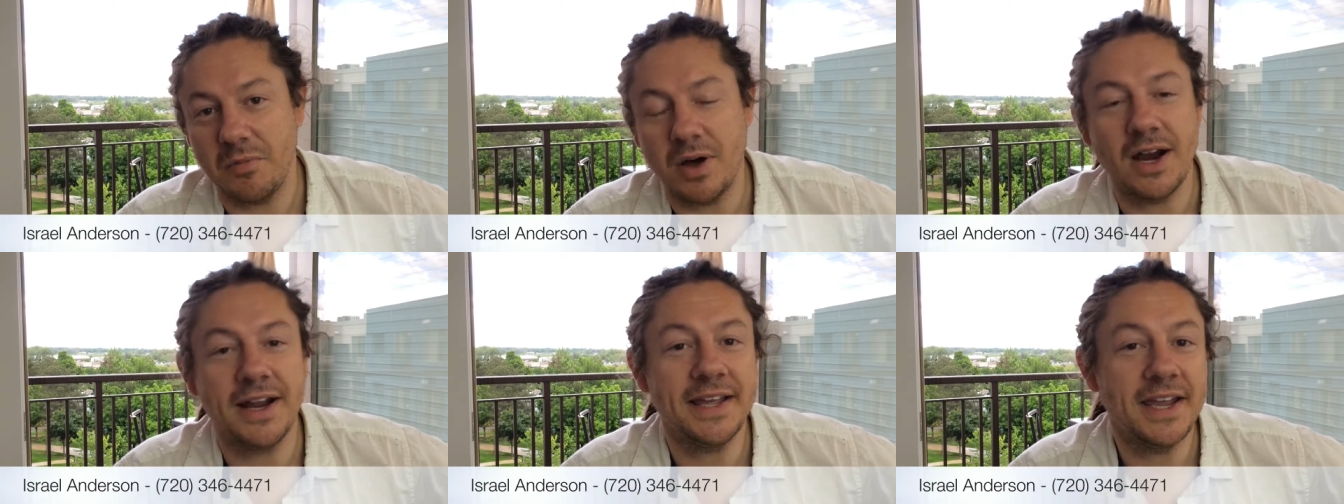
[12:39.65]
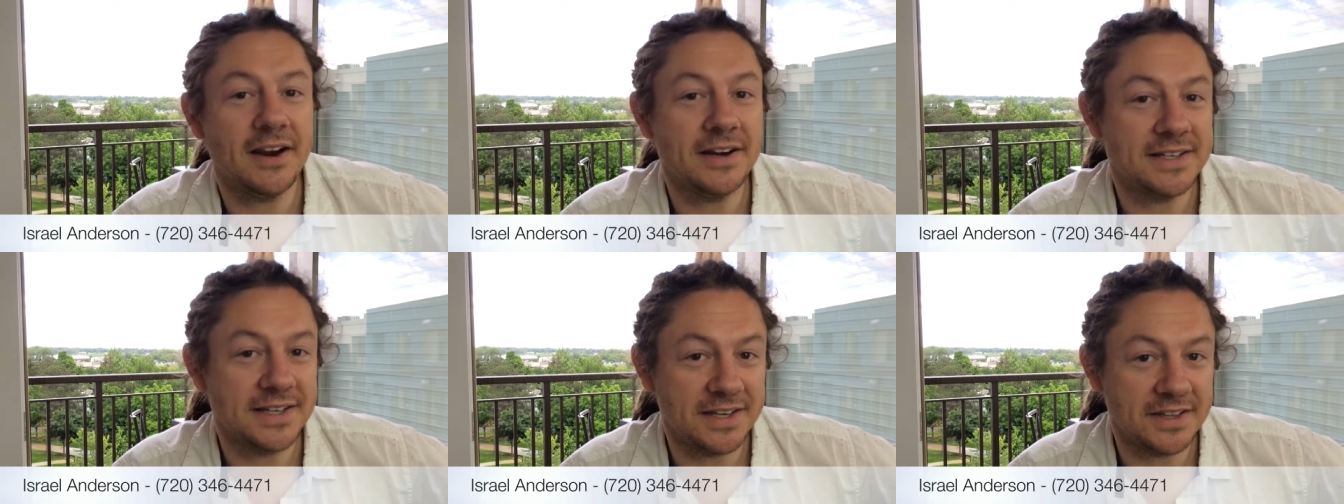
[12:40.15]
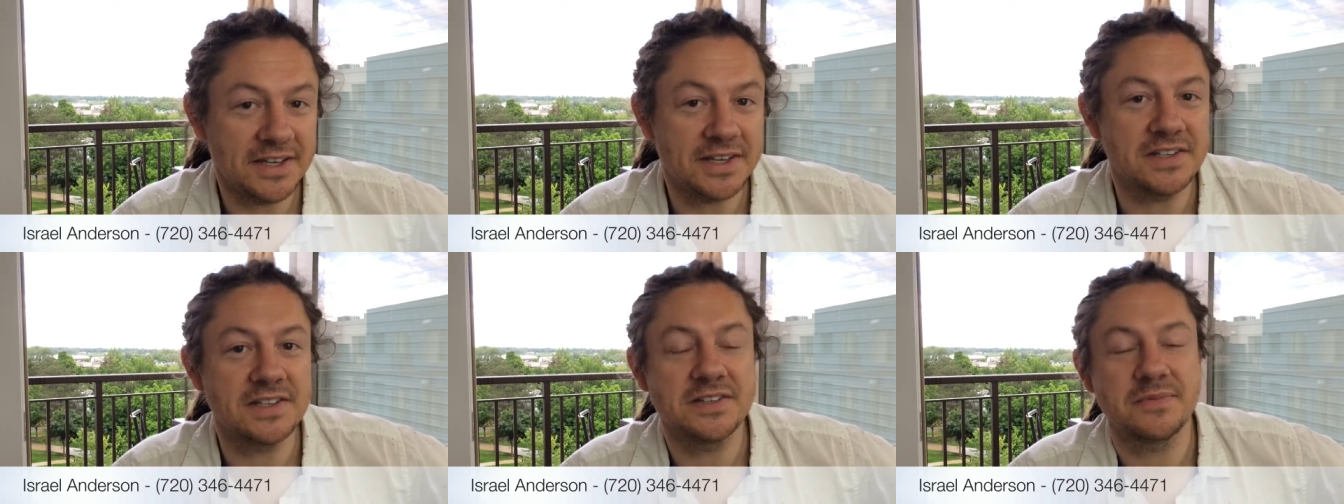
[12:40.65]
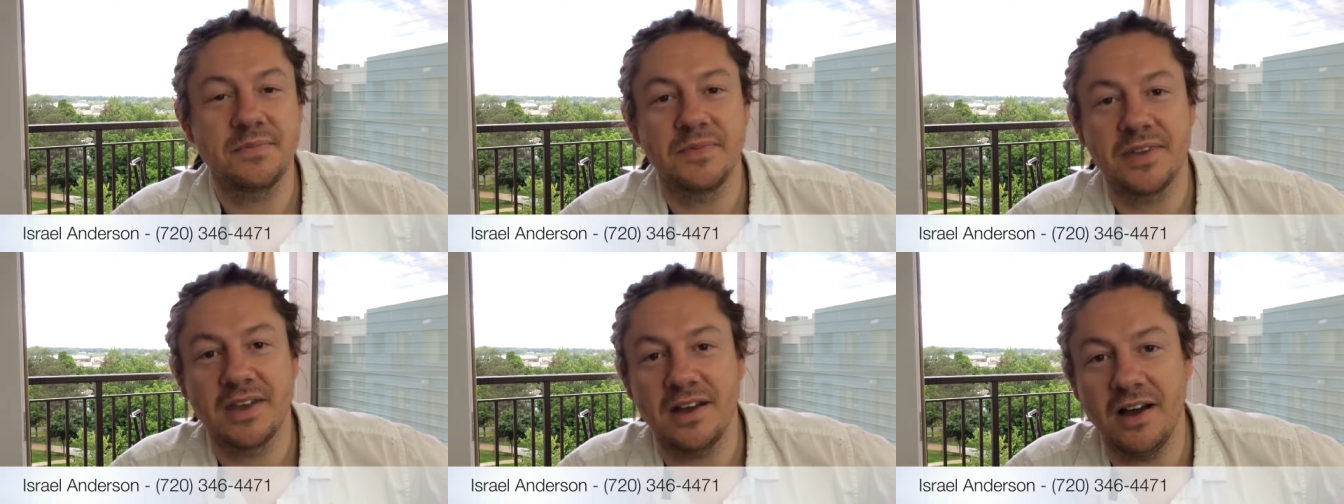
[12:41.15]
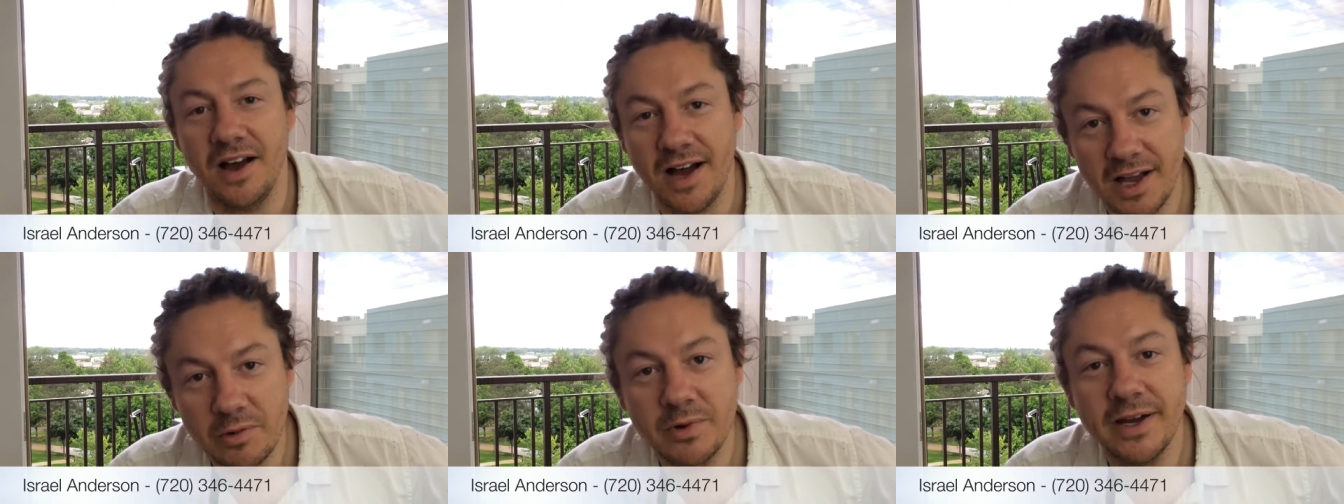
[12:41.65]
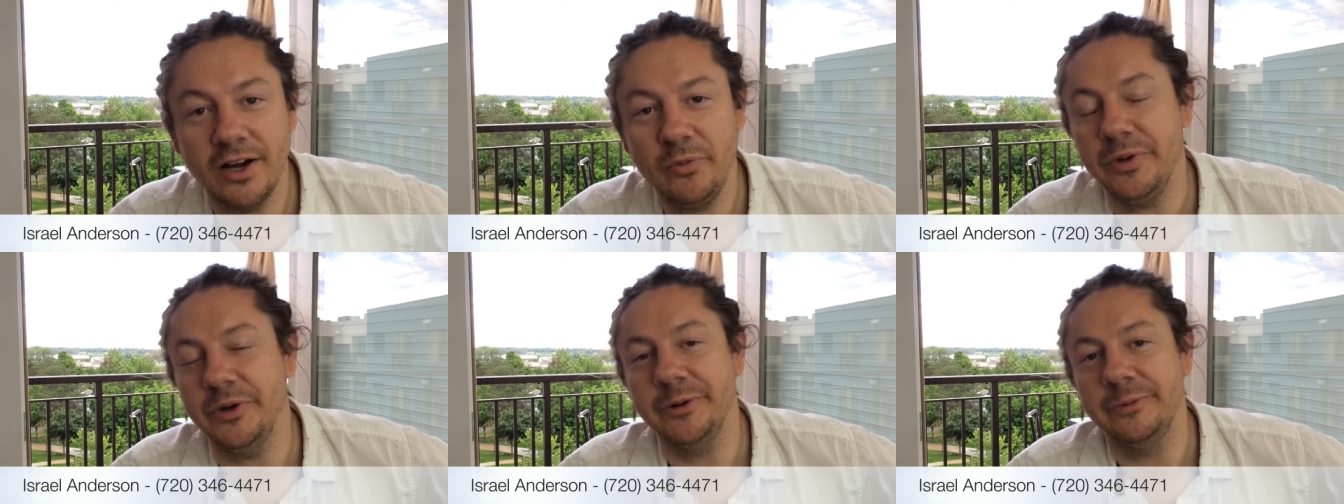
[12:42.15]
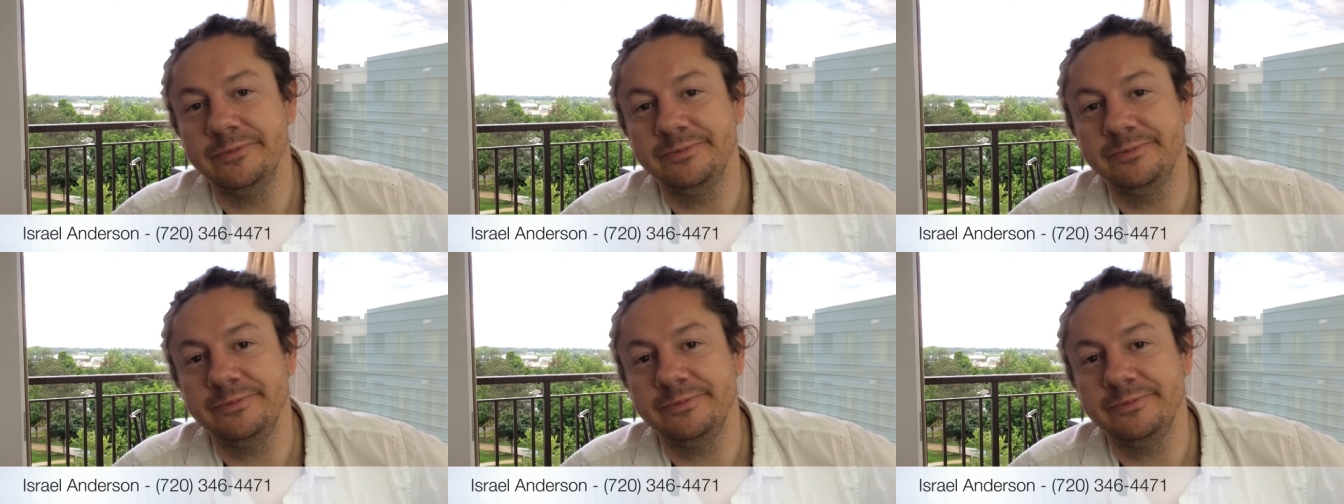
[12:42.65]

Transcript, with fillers: But I guarantee you this I will help you.